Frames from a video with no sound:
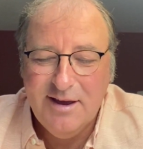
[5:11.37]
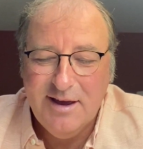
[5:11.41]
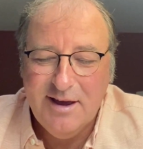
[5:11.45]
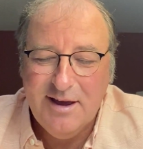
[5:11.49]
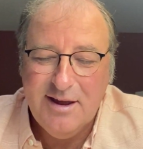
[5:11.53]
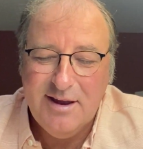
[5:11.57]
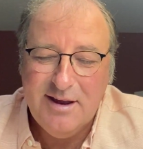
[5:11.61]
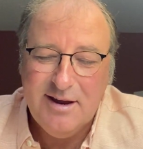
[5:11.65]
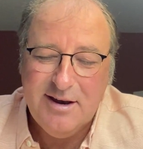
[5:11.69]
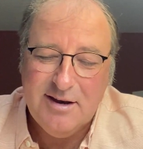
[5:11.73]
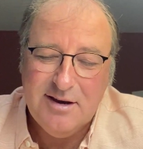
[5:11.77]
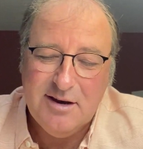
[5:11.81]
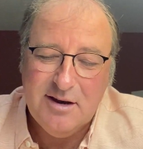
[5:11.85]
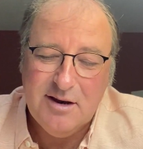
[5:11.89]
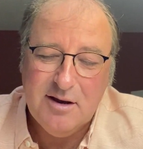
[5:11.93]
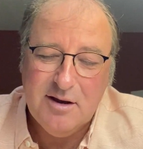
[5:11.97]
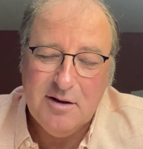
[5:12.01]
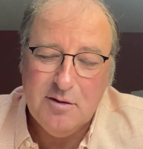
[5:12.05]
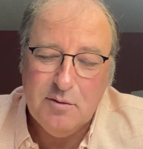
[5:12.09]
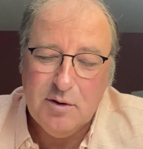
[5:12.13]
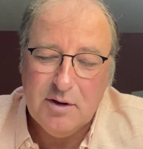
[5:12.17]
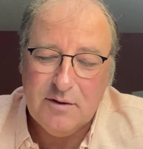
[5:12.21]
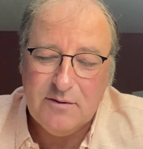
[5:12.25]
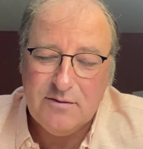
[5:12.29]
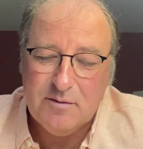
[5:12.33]
And
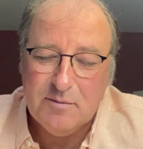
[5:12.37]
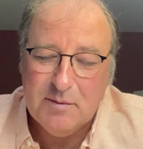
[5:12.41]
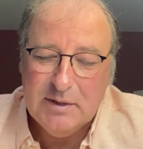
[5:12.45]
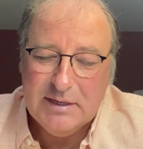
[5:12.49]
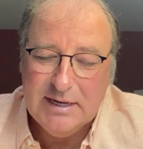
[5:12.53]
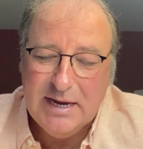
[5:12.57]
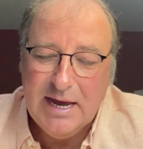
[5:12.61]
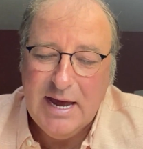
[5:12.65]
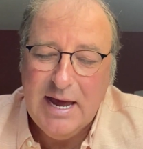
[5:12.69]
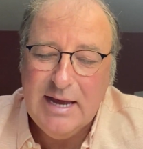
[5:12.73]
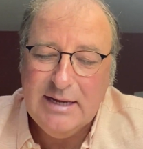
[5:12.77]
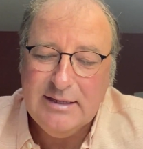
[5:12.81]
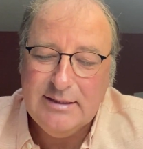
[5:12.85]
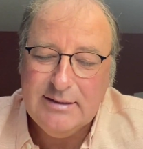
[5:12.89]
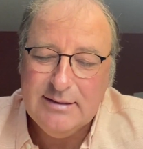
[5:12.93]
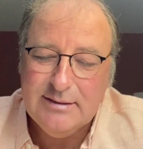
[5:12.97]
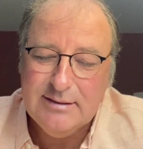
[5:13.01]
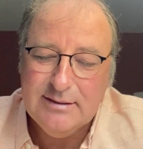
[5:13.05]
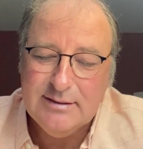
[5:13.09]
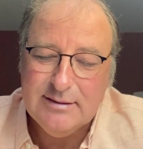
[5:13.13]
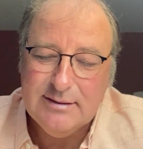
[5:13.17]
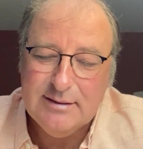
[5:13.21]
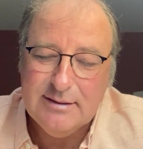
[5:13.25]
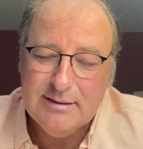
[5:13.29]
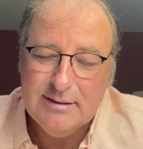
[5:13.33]
worked for my dad
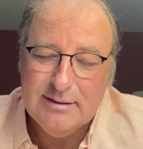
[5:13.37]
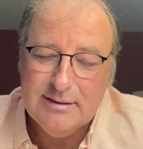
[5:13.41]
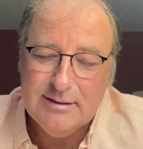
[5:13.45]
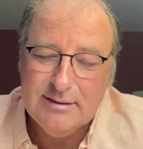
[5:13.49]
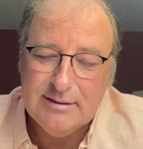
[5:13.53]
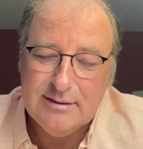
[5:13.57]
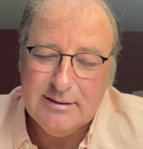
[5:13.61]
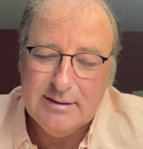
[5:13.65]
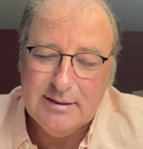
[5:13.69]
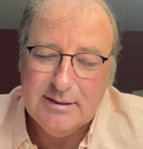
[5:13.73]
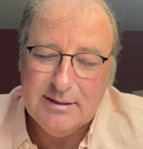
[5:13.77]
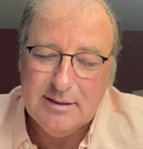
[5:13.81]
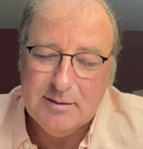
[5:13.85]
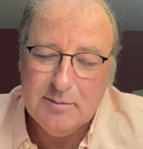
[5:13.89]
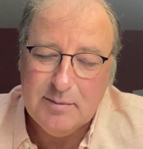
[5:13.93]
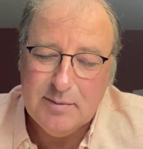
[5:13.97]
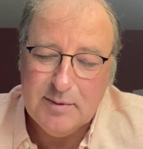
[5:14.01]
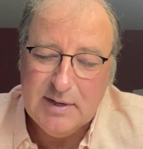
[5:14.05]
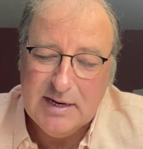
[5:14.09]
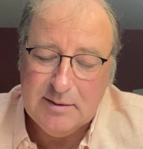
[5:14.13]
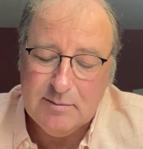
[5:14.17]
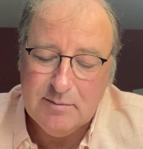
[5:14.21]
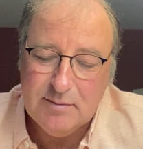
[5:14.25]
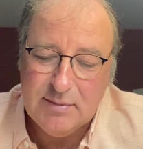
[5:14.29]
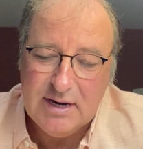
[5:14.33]
in a
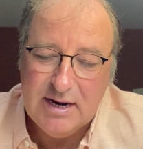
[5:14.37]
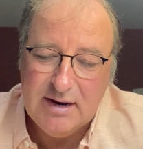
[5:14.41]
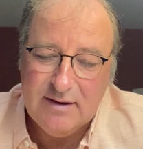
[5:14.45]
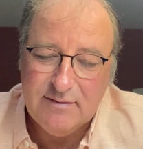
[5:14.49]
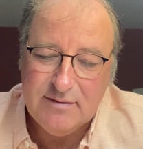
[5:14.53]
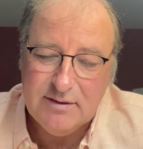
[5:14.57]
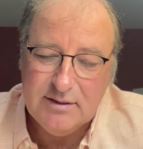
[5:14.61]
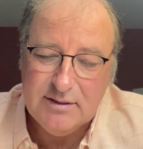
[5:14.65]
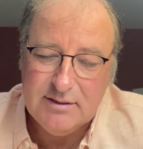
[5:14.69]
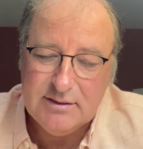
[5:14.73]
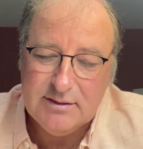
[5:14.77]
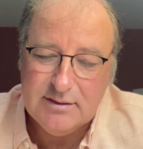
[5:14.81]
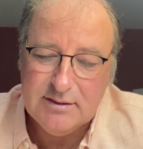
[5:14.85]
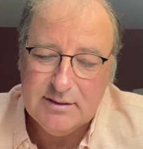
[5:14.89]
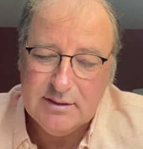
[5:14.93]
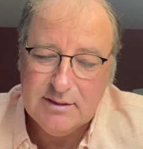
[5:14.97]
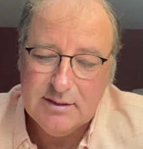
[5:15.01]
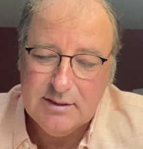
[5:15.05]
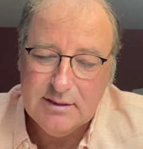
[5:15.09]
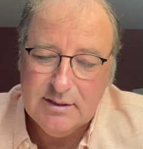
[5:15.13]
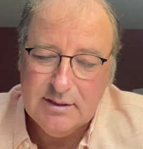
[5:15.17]
bread and breakfast.